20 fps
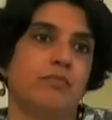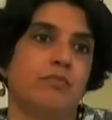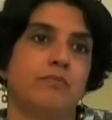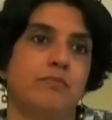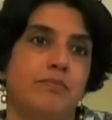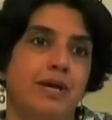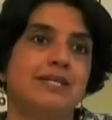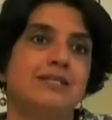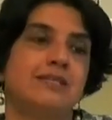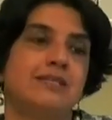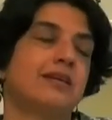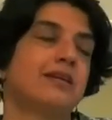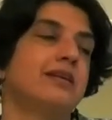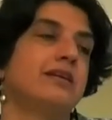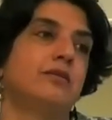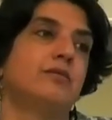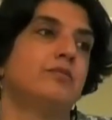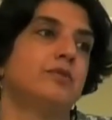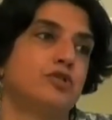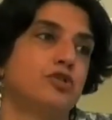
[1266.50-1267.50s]
basically
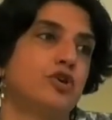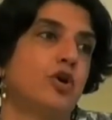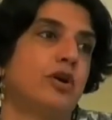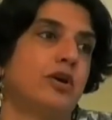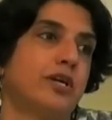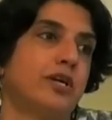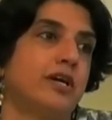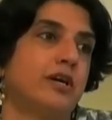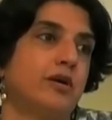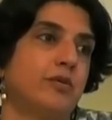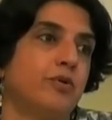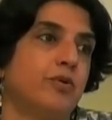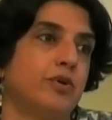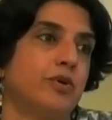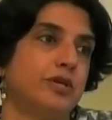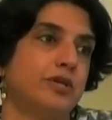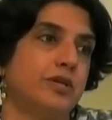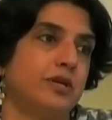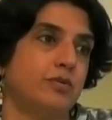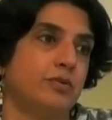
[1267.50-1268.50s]
the majority
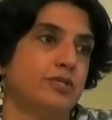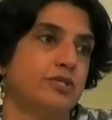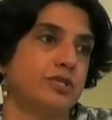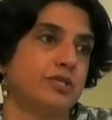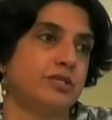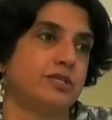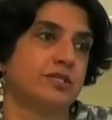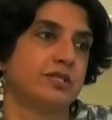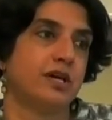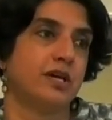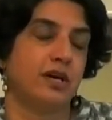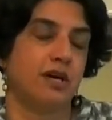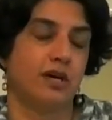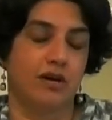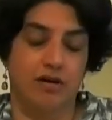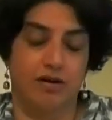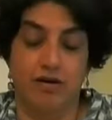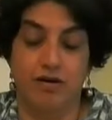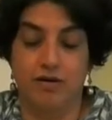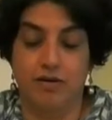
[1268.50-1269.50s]
community, which is
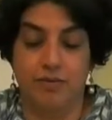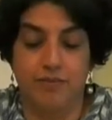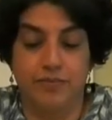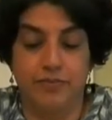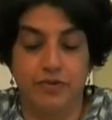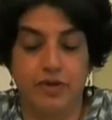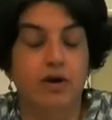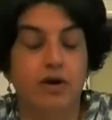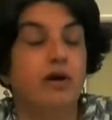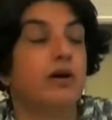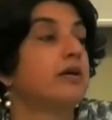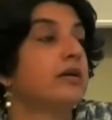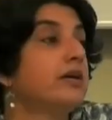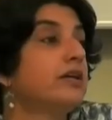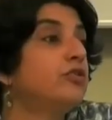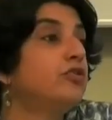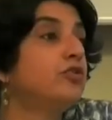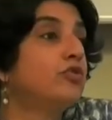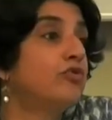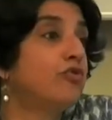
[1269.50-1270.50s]

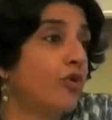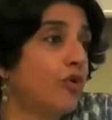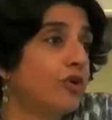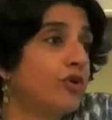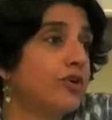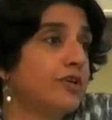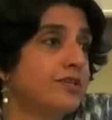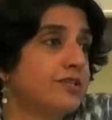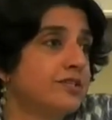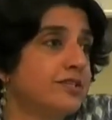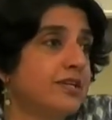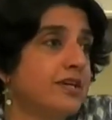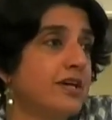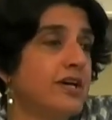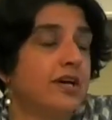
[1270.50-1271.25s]
Hindu voters.